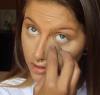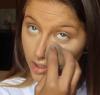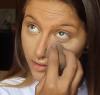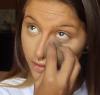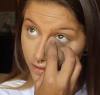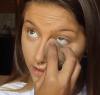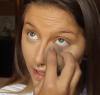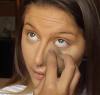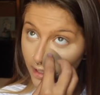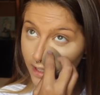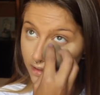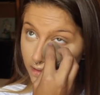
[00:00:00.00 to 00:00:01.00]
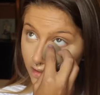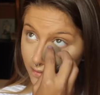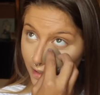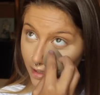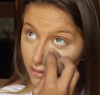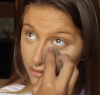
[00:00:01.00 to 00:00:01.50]
You ever feel that way
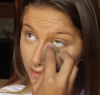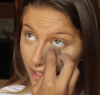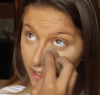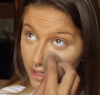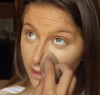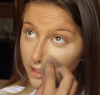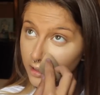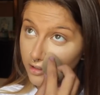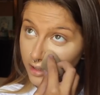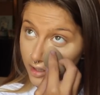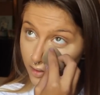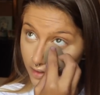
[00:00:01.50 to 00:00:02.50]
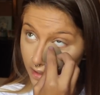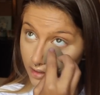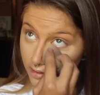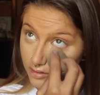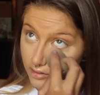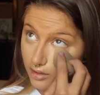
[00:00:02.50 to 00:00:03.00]
about anything in your life
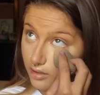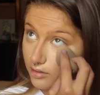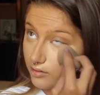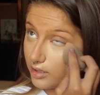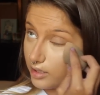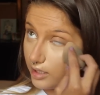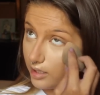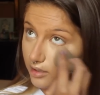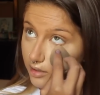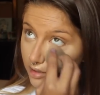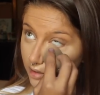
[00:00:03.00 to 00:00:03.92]
that doesn't really